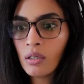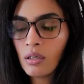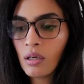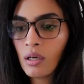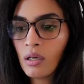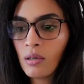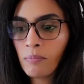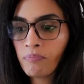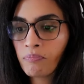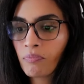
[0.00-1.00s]

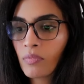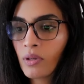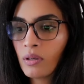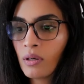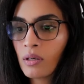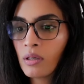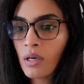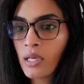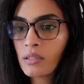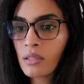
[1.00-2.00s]
Rang
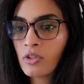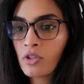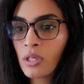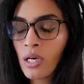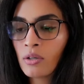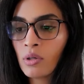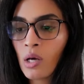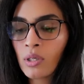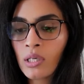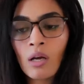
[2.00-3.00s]
and Sajke and
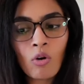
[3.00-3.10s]
Rulaogena,